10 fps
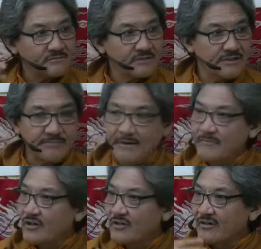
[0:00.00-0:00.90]

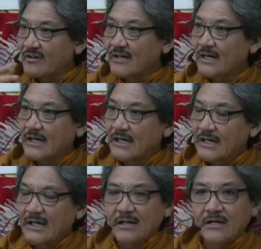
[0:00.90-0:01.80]
Remember?
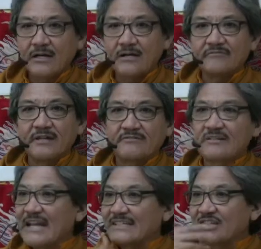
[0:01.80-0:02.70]
The
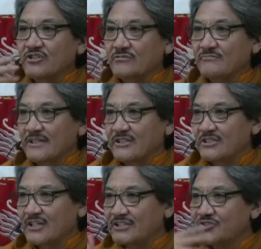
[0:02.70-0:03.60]
relaxation
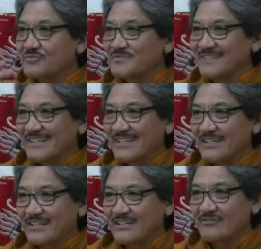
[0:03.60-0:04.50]
meditation.
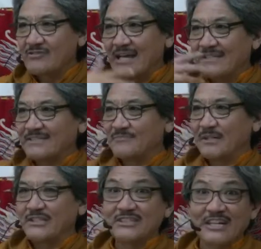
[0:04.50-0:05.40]
Relaxing
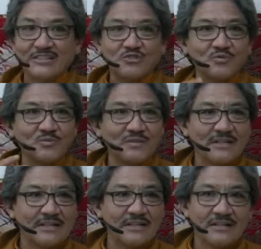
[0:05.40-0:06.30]
meditation.
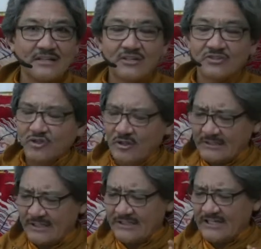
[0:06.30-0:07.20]
So at
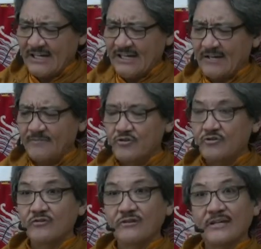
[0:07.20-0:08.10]
that time, you
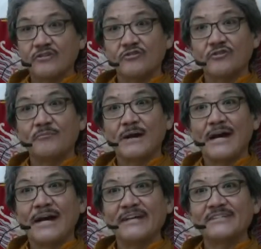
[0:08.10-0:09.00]
look at your
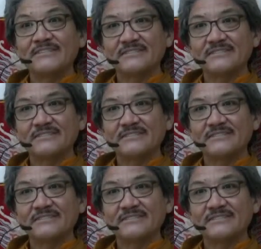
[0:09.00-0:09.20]
mind.